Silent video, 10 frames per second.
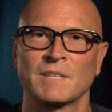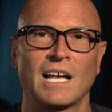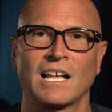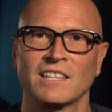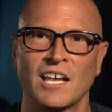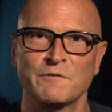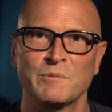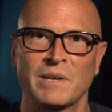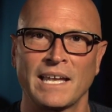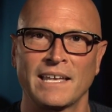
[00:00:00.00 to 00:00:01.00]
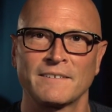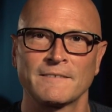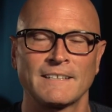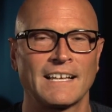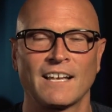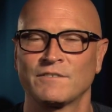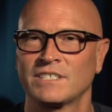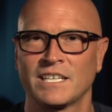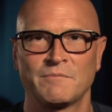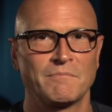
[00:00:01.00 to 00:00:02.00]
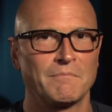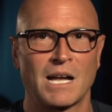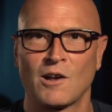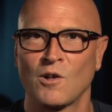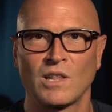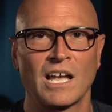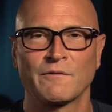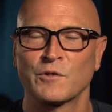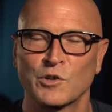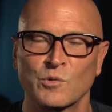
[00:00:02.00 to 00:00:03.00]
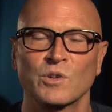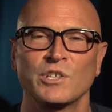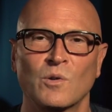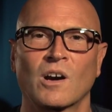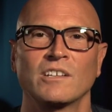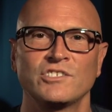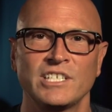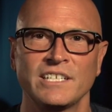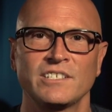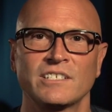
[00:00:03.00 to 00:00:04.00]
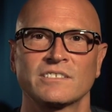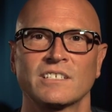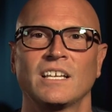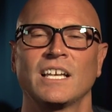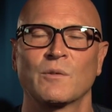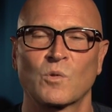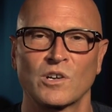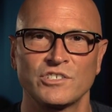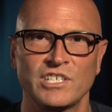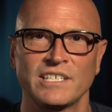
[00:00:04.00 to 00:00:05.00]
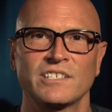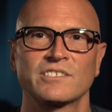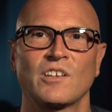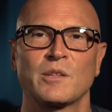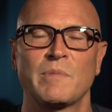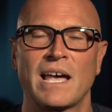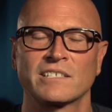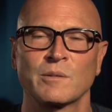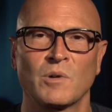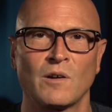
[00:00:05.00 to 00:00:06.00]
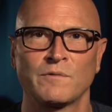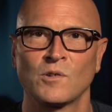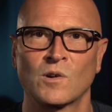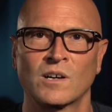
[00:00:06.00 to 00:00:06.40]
I love you, man. I've said my whole life, you are a genius, and we're a genius on the basketball floor.